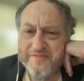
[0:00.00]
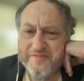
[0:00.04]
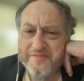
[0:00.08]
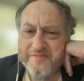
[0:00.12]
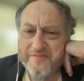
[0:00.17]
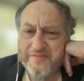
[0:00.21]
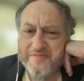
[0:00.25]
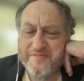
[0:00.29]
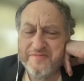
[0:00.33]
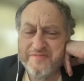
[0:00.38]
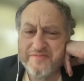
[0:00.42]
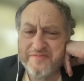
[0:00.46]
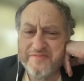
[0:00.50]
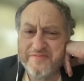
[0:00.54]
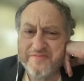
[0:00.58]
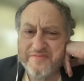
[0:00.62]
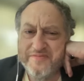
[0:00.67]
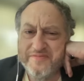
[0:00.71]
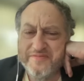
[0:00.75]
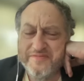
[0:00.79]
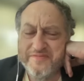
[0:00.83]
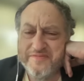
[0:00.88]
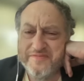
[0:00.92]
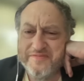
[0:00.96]

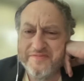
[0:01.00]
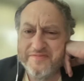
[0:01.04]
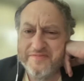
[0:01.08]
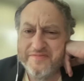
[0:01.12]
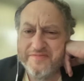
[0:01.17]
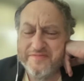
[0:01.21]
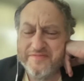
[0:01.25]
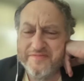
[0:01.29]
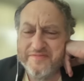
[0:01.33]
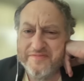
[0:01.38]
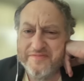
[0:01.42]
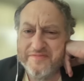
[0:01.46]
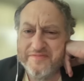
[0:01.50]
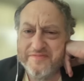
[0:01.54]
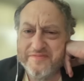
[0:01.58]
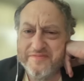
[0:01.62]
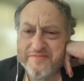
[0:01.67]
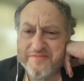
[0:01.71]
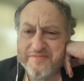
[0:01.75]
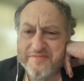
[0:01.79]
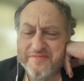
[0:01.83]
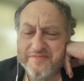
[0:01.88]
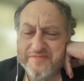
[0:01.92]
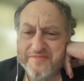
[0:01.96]

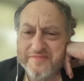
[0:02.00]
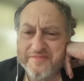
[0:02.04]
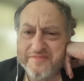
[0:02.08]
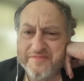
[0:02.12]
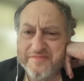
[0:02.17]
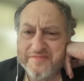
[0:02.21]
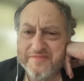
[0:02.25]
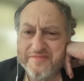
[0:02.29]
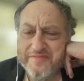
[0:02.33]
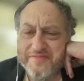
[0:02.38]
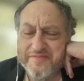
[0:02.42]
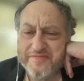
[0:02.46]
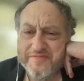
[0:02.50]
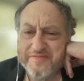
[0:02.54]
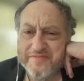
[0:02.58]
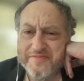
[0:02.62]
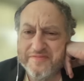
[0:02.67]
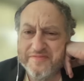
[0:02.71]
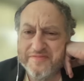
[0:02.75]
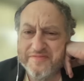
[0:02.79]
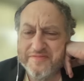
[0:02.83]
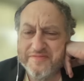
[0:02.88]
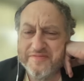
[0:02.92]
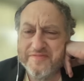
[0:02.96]

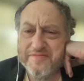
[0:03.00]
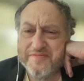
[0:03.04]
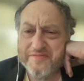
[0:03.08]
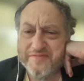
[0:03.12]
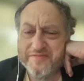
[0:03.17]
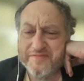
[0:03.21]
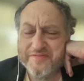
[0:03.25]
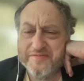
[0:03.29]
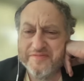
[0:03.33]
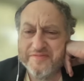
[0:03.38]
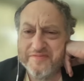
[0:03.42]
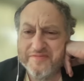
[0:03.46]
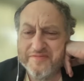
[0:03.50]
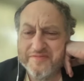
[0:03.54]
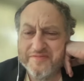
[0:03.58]
This person isn't speaking.